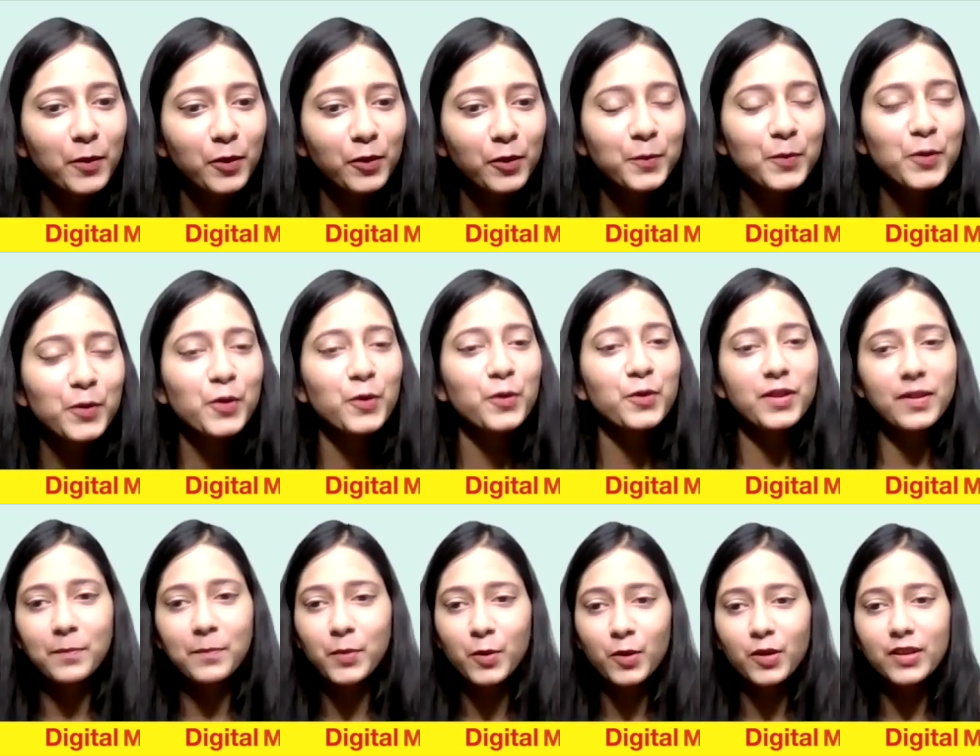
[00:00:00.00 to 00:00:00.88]
both
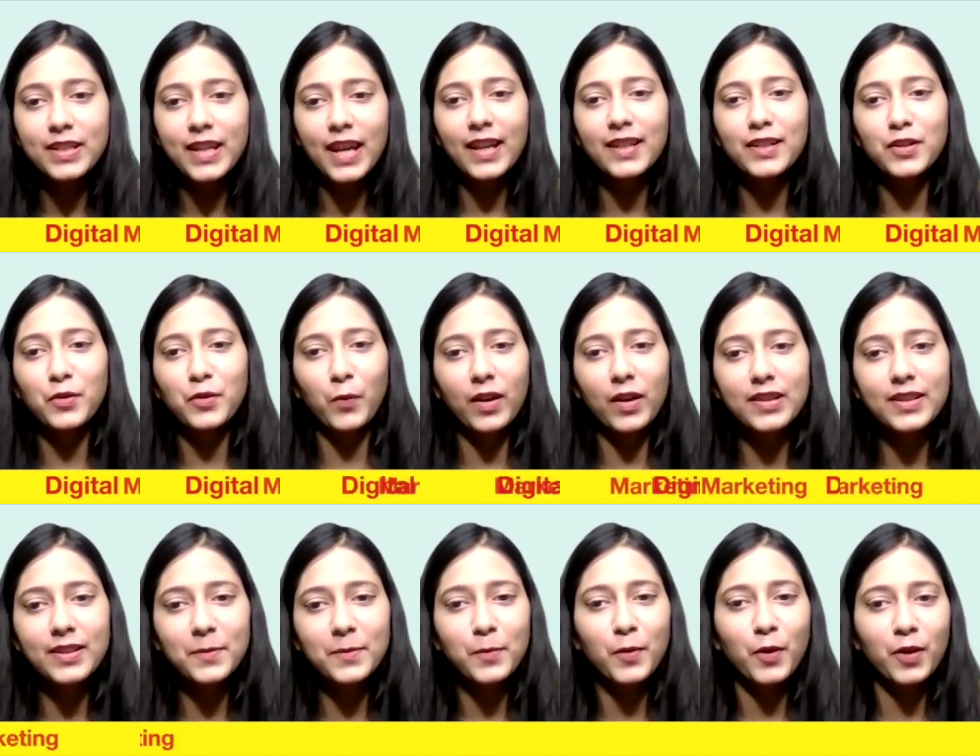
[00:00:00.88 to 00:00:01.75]
protect
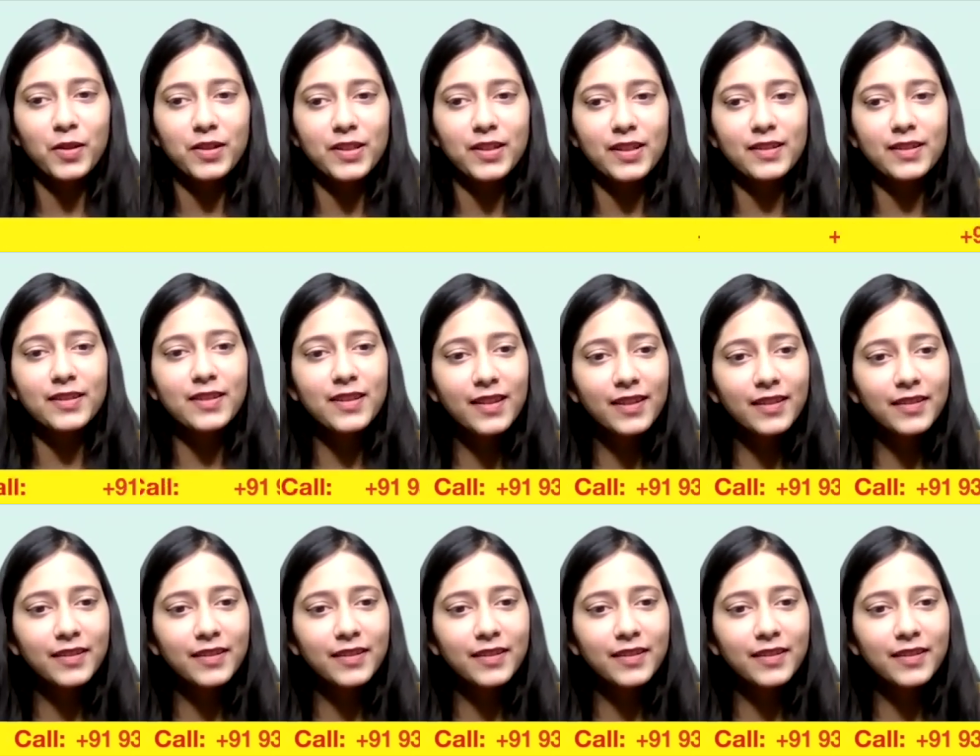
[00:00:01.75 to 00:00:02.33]
one's product?